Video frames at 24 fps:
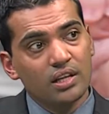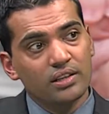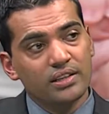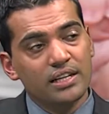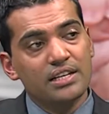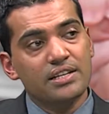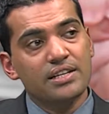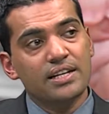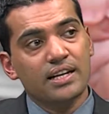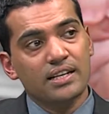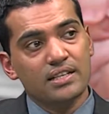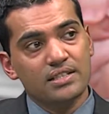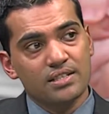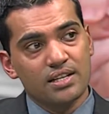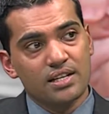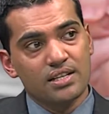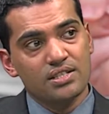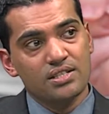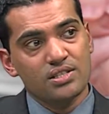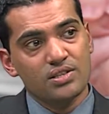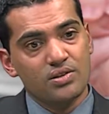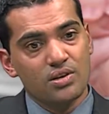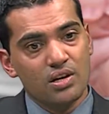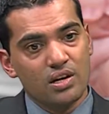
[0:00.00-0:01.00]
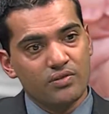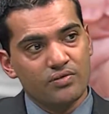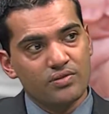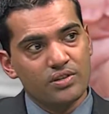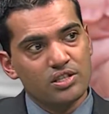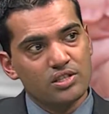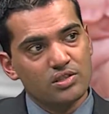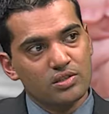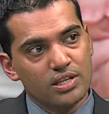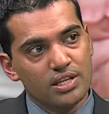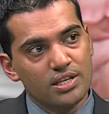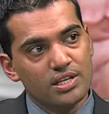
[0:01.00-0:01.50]
That tells us, if the
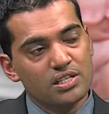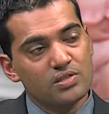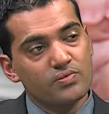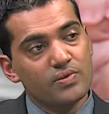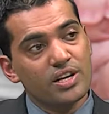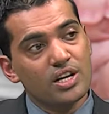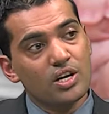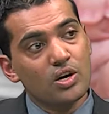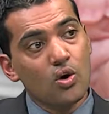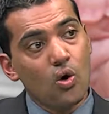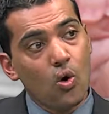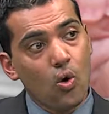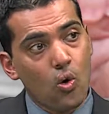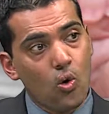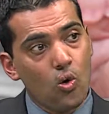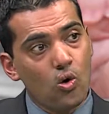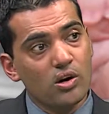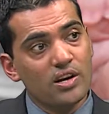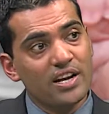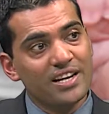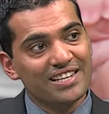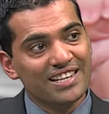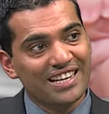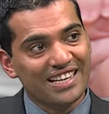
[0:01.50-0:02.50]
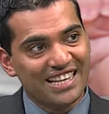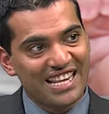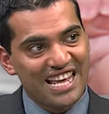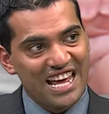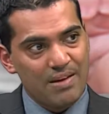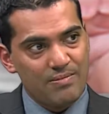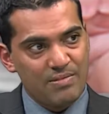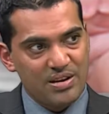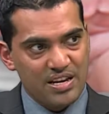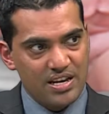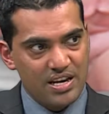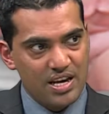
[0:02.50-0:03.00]
skin is very cold and
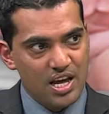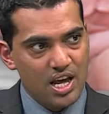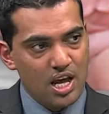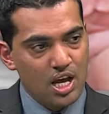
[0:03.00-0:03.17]
clammy.